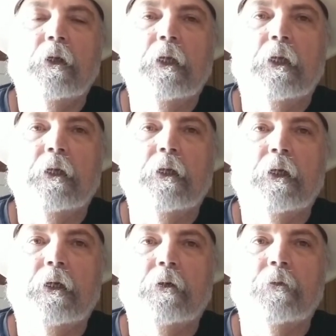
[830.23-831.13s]
And
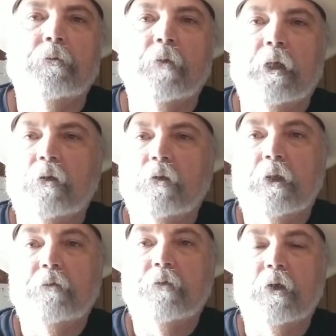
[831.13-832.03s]
uh, I know
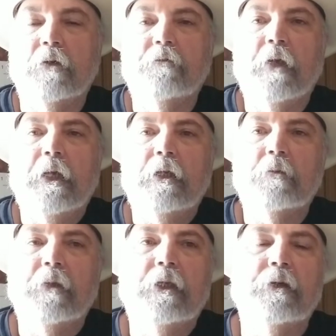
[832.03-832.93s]
that for a
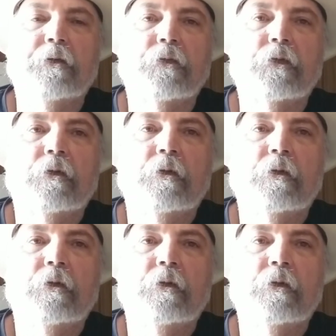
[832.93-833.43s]
fact because